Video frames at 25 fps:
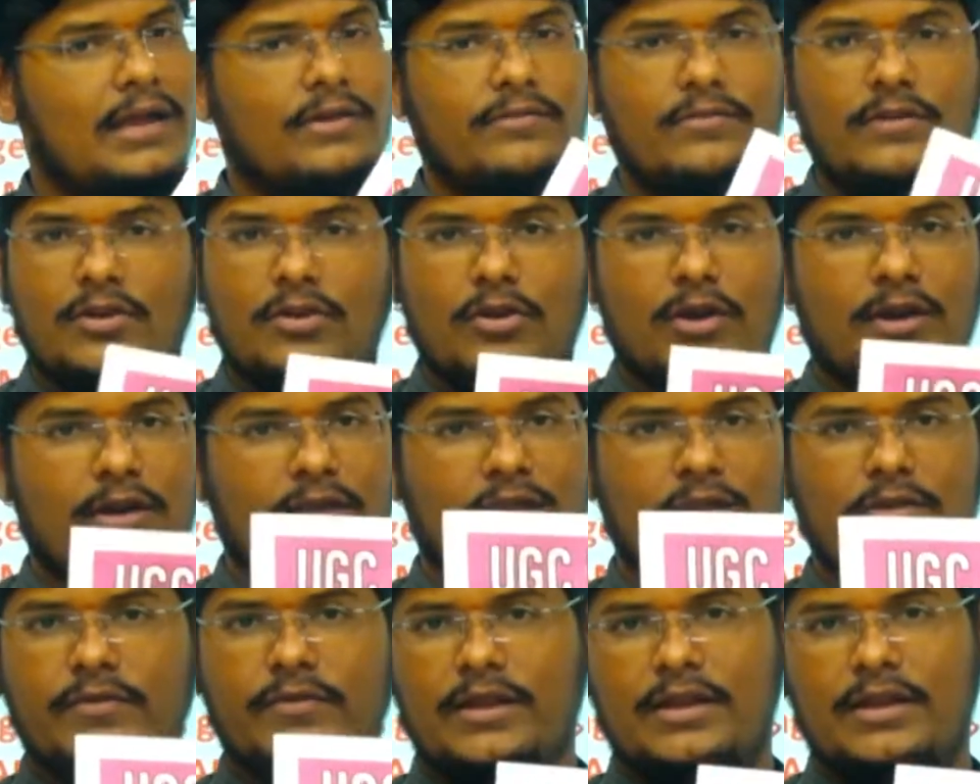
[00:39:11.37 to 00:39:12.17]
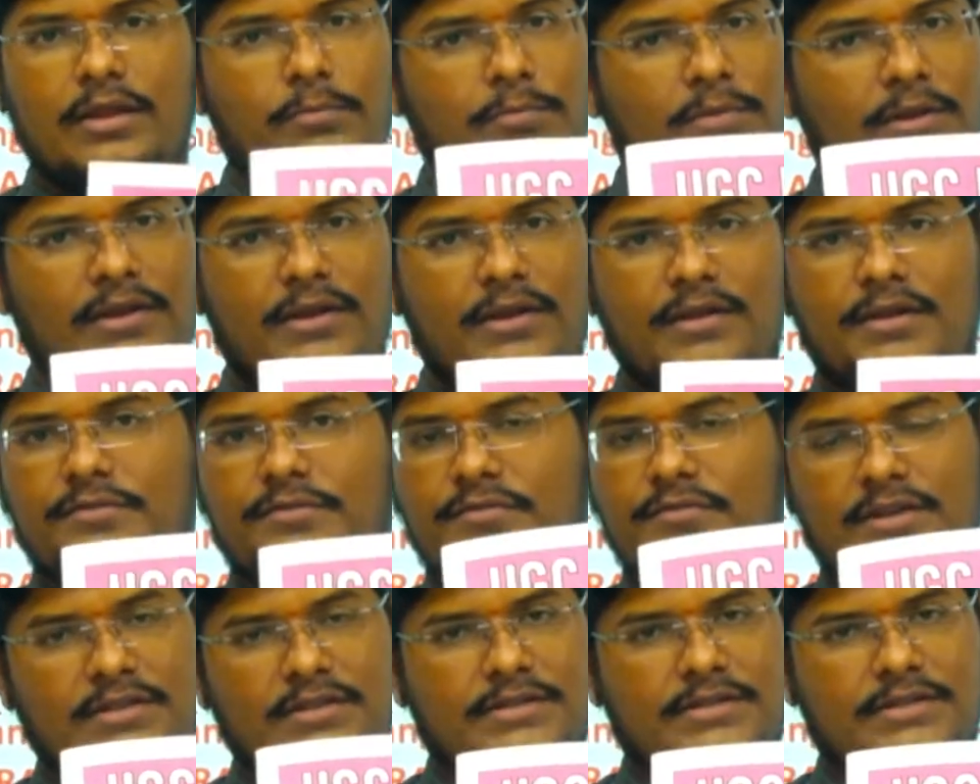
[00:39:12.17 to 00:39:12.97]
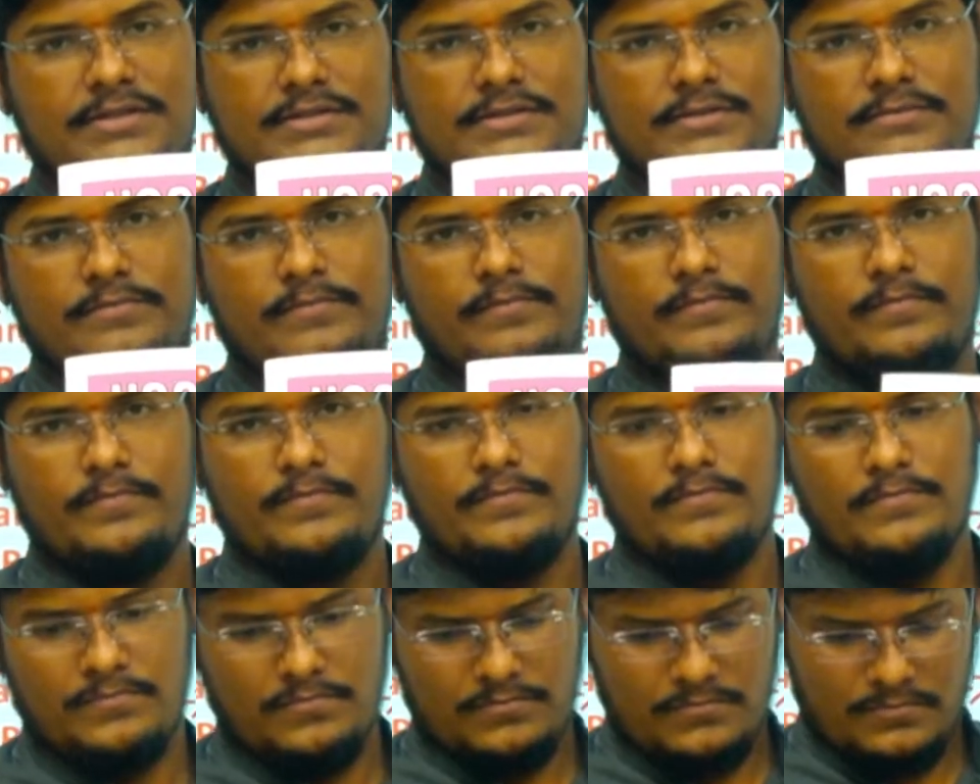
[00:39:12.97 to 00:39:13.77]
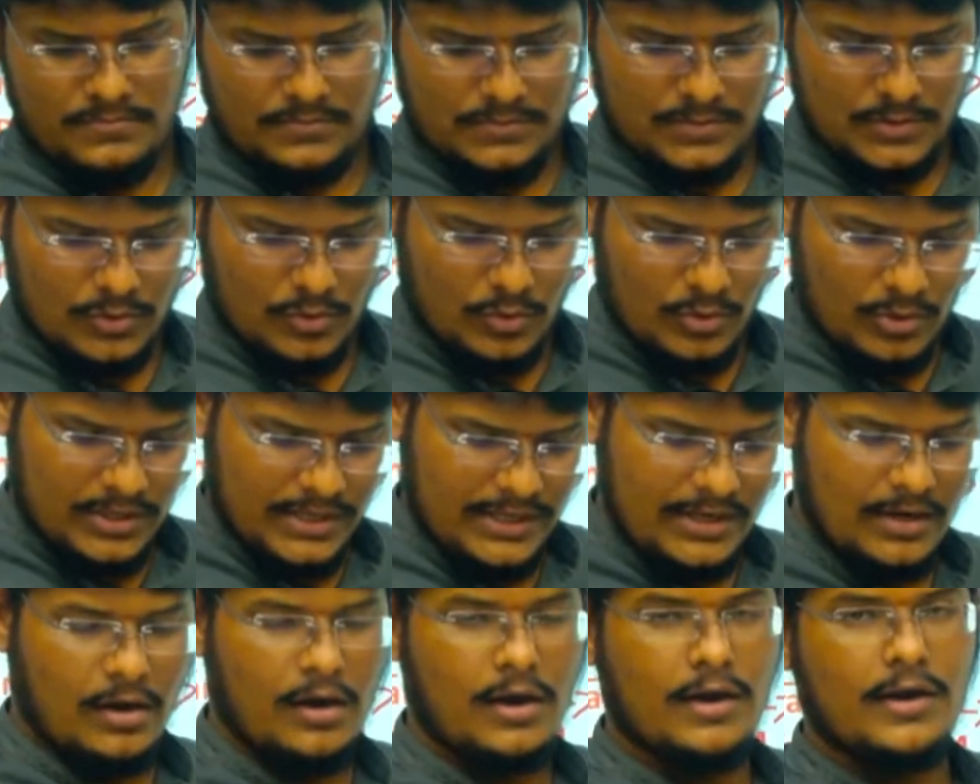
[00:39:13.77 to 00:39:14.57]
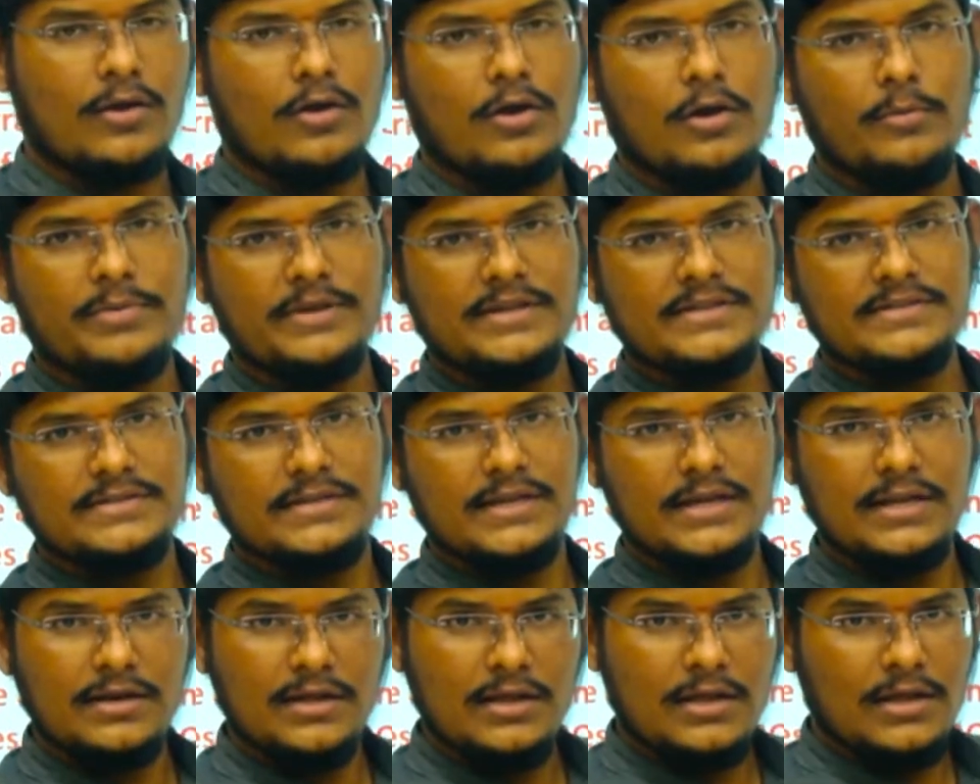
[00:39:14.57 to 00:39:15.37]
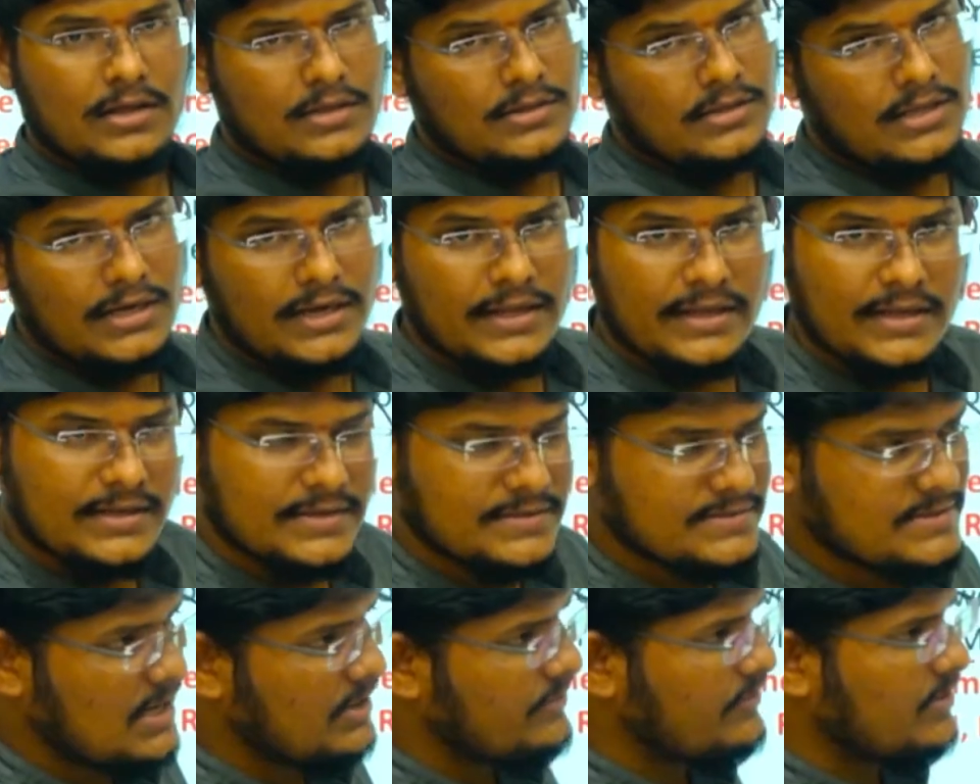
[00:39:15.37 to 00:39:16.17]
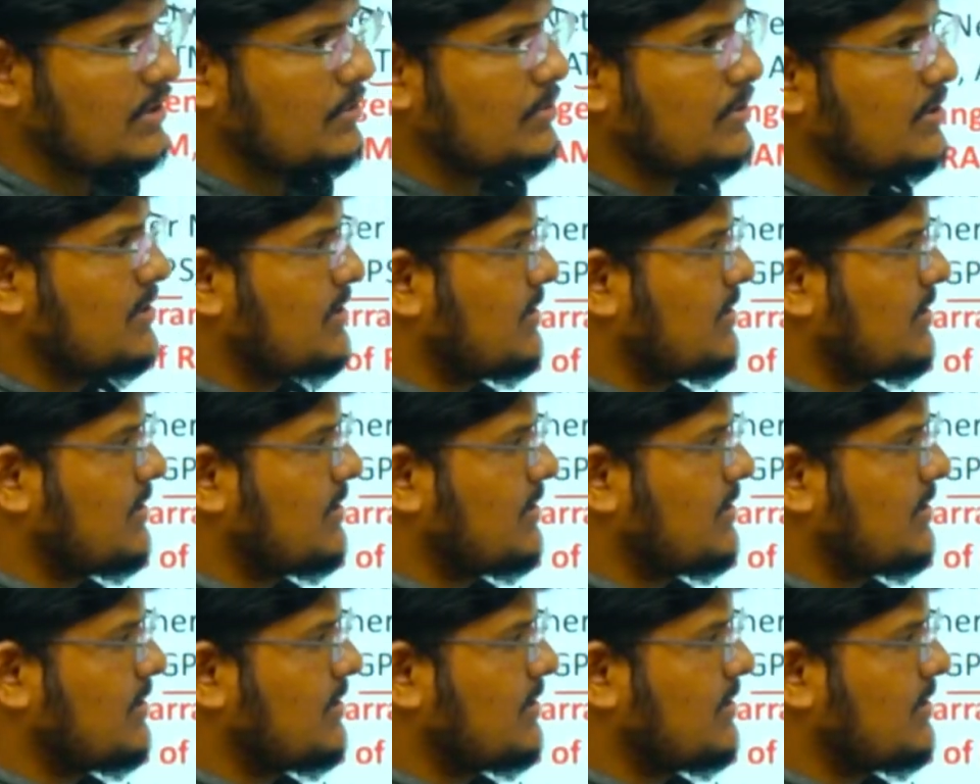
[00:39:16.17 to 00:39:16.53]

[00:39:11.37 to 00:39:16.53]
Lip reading: will not give any PDF for this. Only hard copy is there. The link is available in the